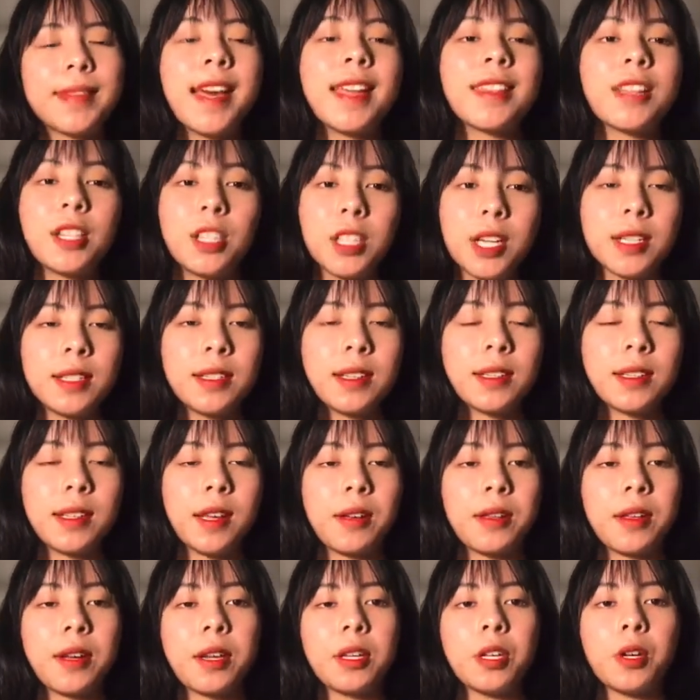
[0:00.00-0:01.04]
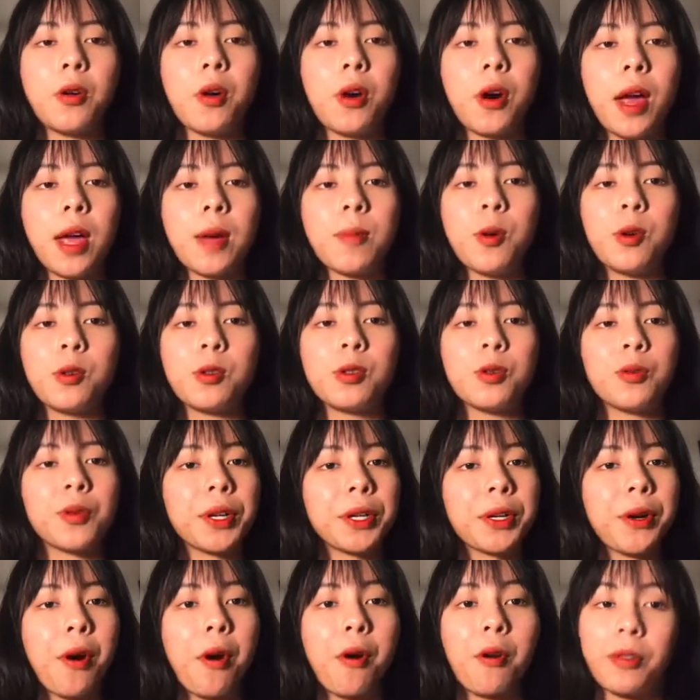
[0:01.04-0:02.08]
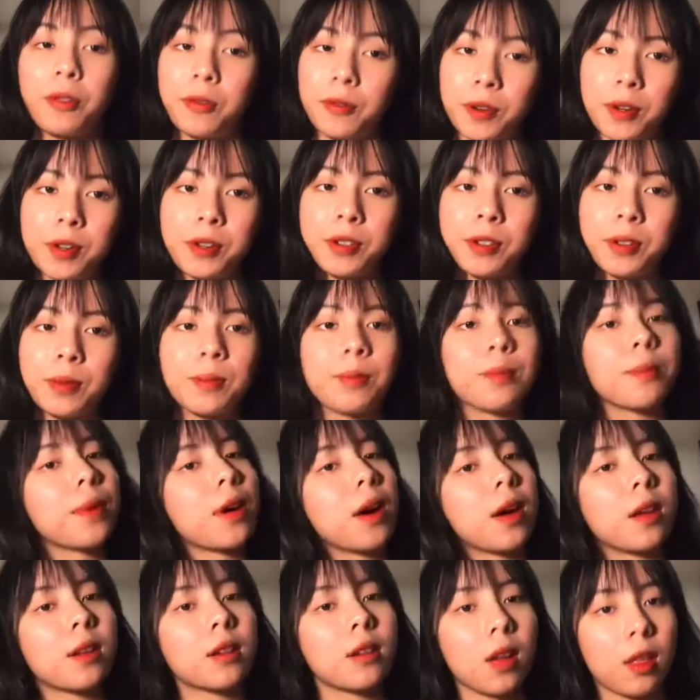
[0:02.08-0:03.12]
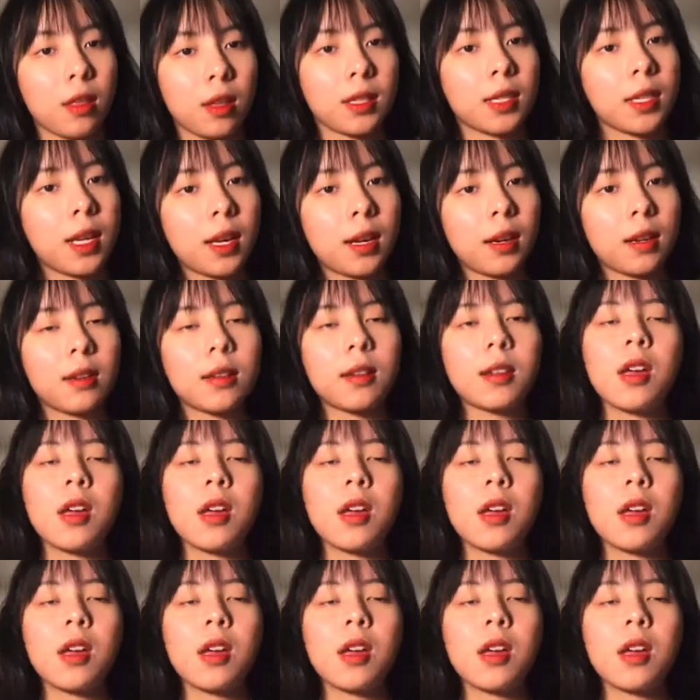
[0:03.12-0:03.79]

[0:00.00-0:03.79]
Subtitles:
The chances are that you are able to recall the first, but not the second.